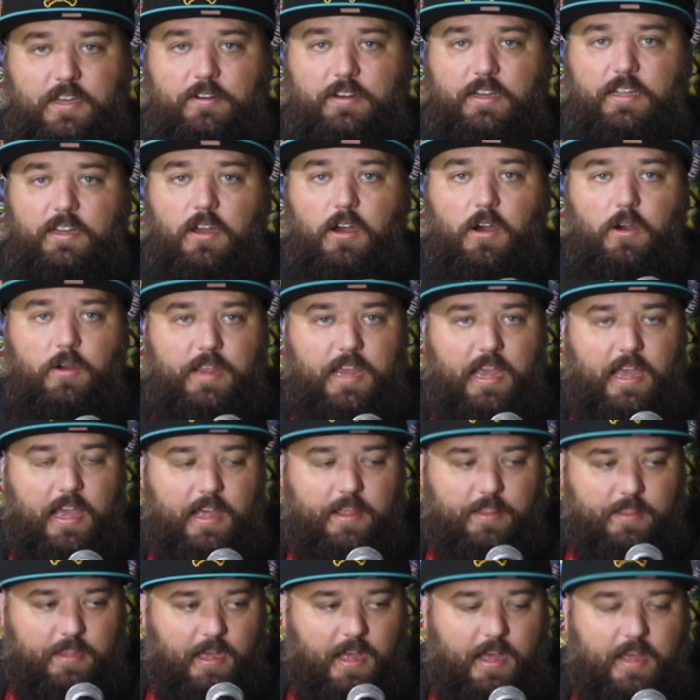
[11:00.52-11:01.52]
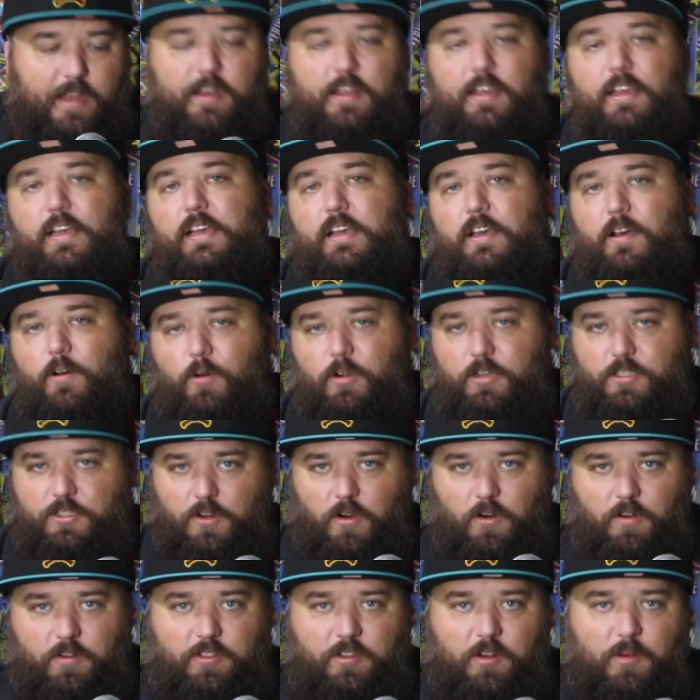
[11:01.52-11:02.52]
like, oh yeah, that, or
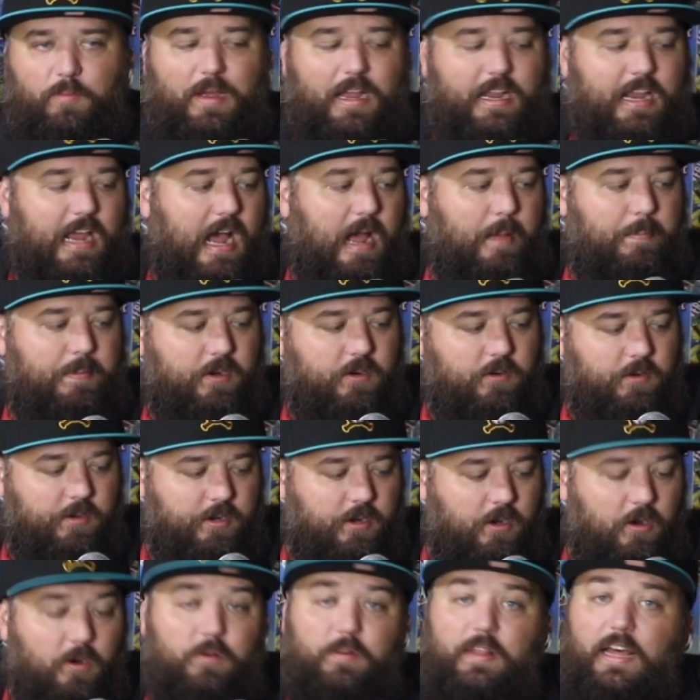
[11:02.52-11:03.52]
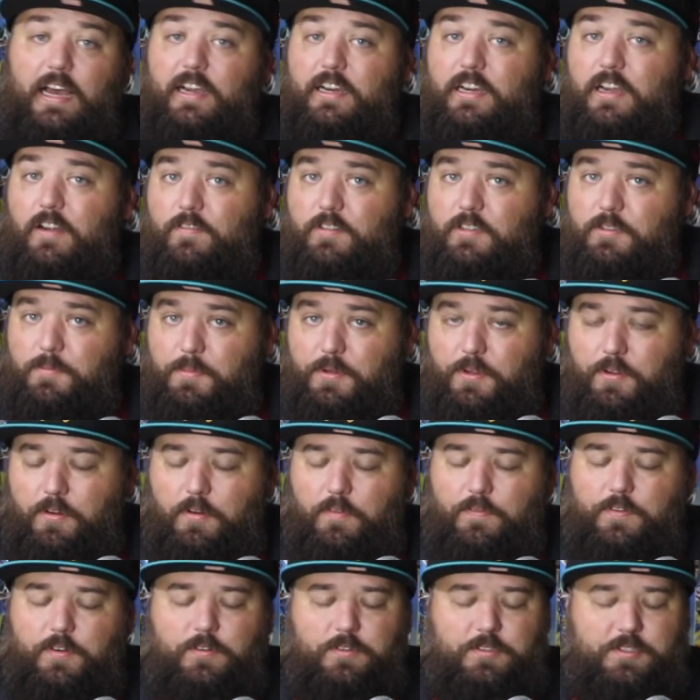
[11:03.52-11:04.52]
scrolling through my app and going, oh, that cover's
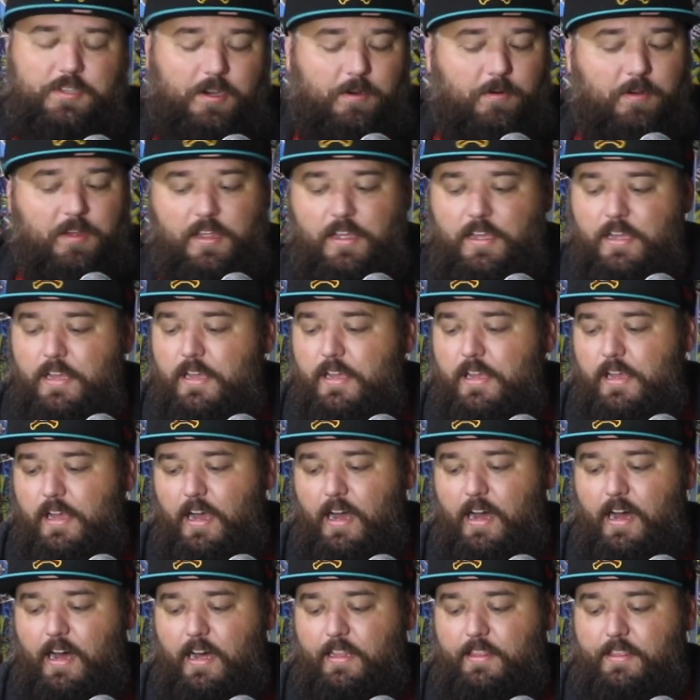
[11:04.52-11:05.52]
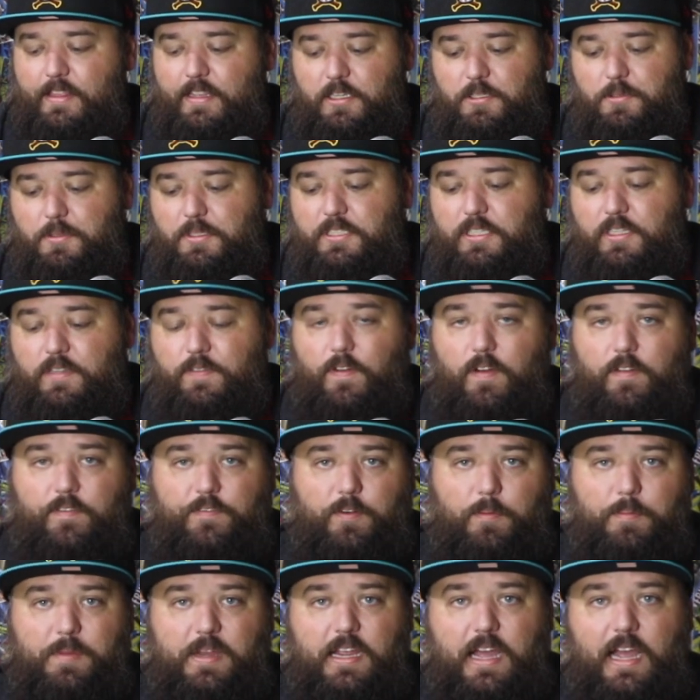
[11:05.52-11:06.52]
beautiful. So this was just fun
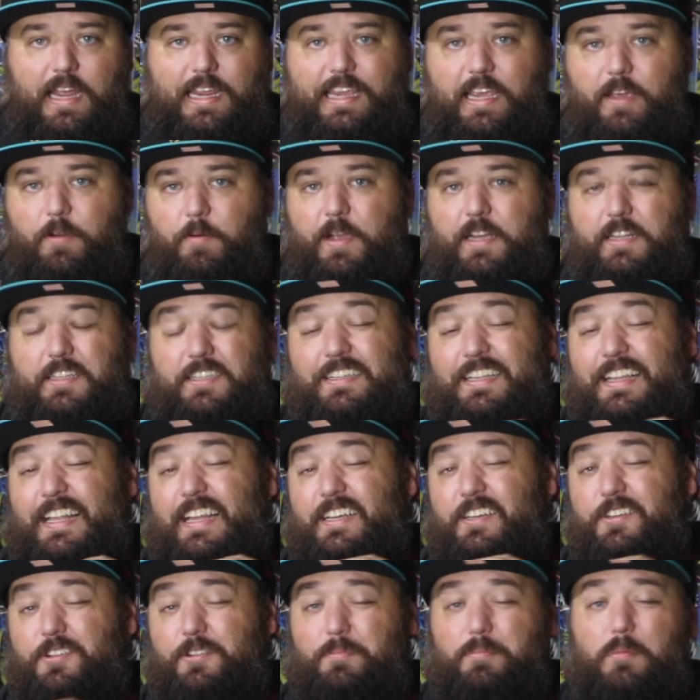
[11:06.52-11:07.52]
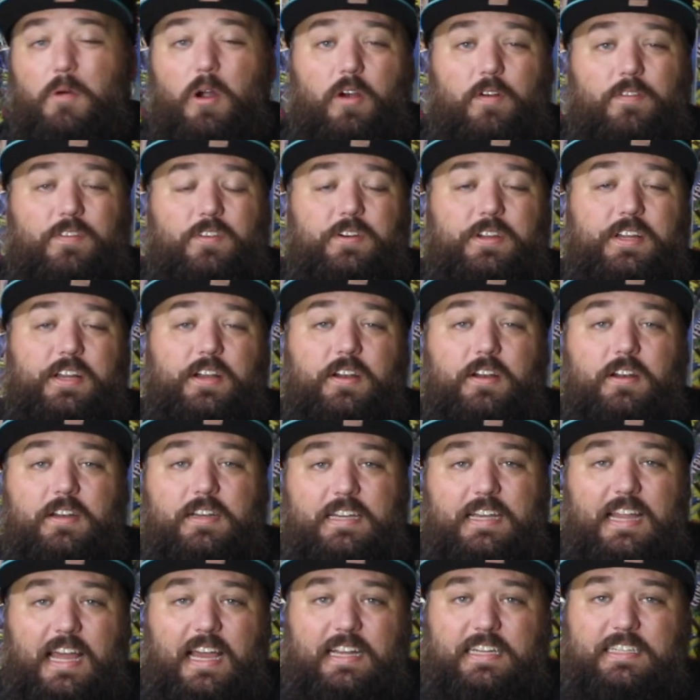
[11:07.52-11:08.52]
for me. I can't wait to then do Marvel here
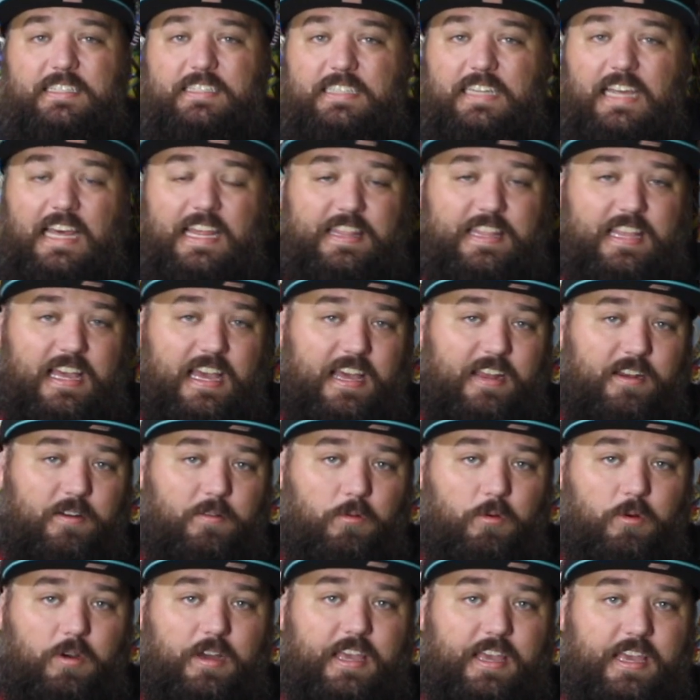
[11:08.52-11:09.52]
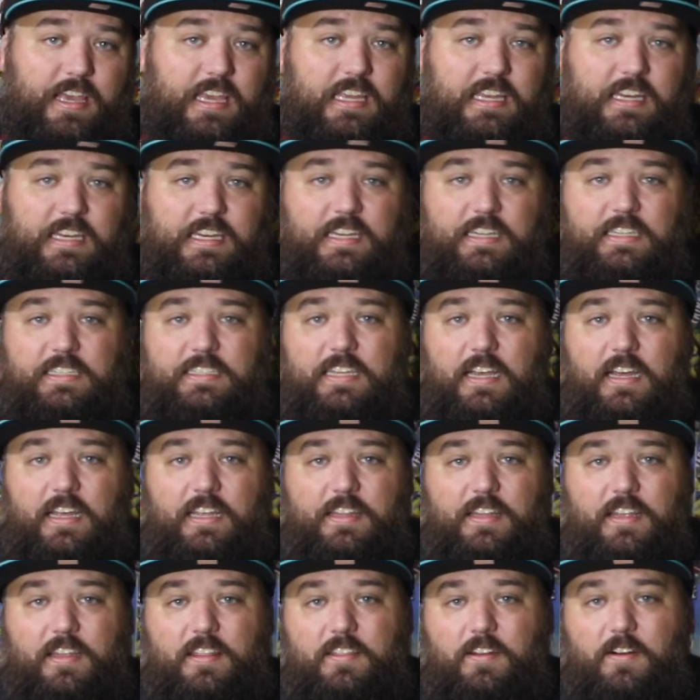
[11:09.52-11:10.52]
next, and then we'll hit indies
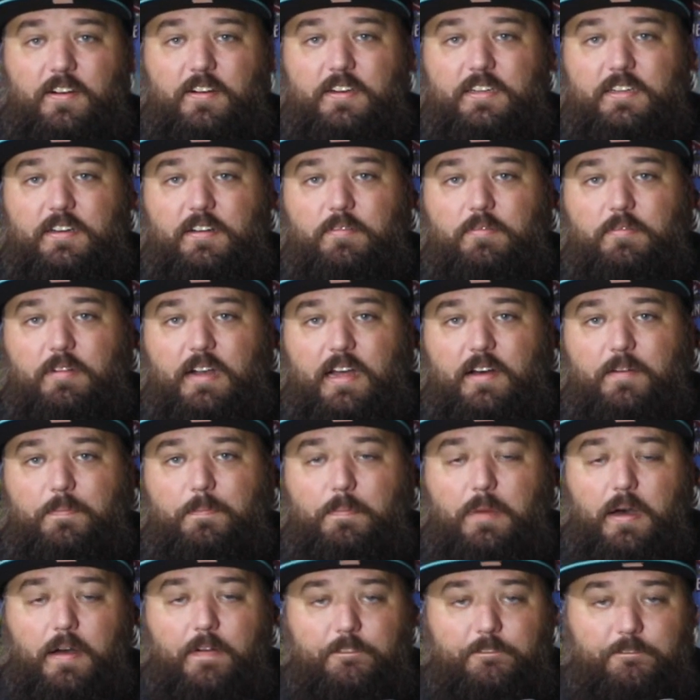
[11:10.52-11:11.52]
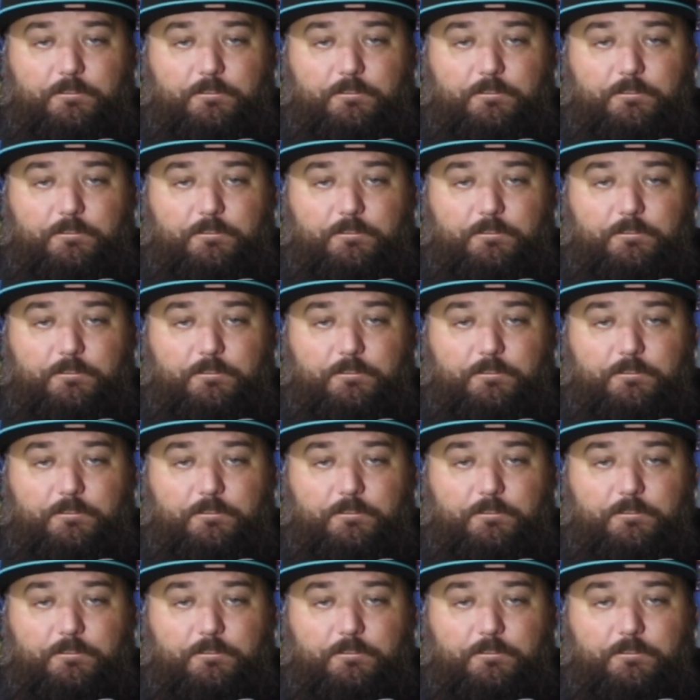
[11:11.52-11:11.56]
in the third round. But